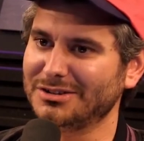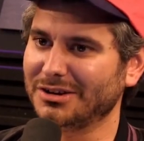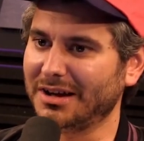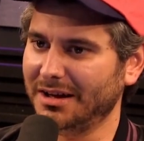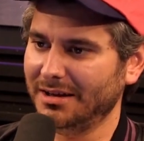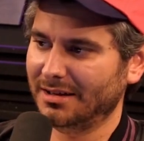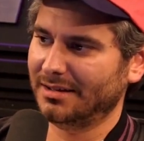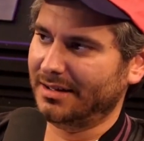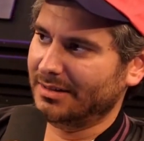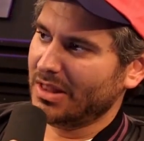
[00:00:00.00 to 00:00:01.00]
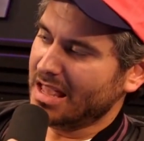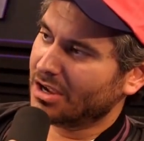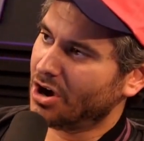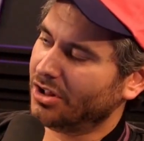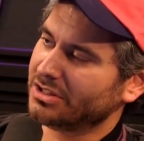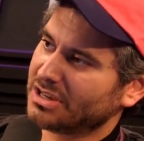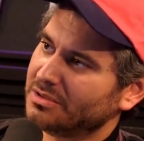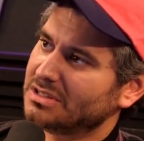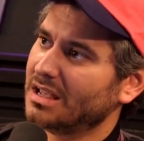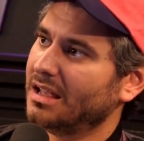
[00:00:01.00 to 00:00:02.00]
you. It's okay. In college,
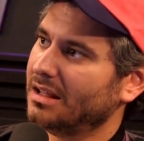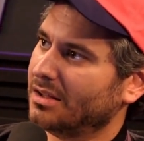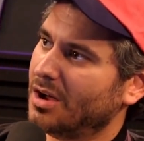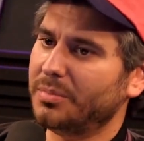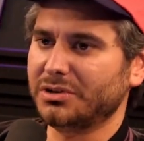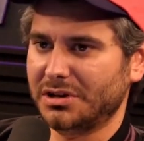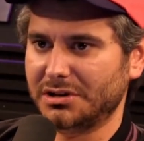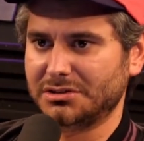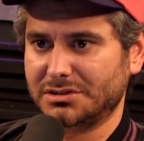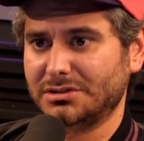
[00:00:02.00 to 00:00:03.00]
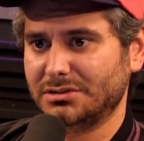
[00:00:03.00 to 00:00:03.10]
I'd say a couple years.